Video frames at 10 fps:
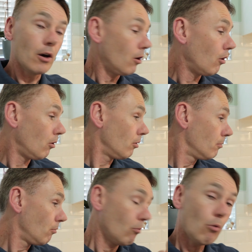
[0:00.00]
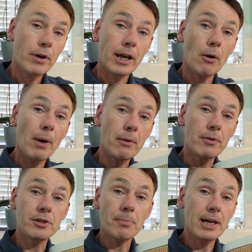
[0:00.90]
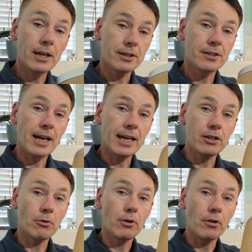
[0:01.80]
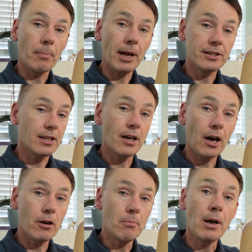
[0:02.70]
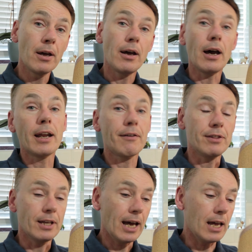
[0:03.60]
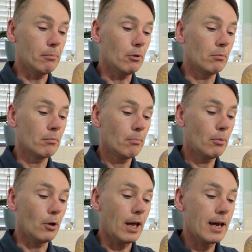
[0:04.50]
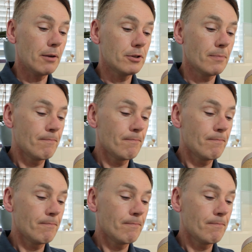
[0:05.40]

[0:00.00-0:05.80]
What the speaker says: or walking away with the speaker to take it to another place in the home and having the cable pull out.